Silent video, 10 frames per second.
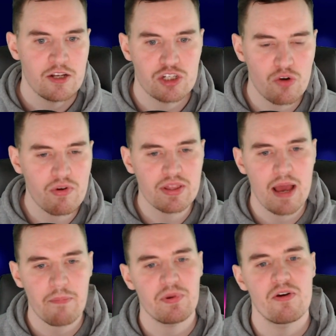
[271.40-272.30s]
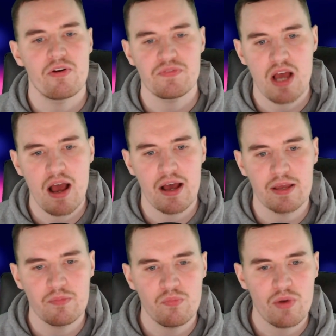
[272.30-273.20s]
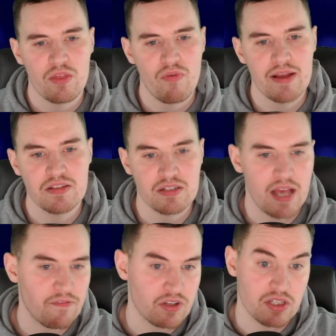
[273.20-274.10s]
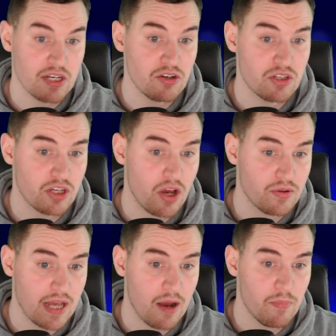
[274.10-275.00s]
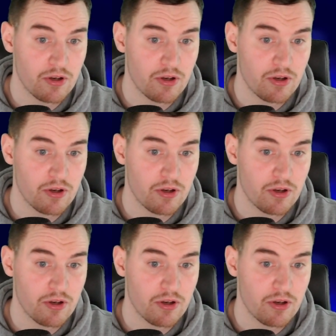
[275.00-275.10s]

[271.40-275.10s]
during that period of time where the ratings have continued to go down,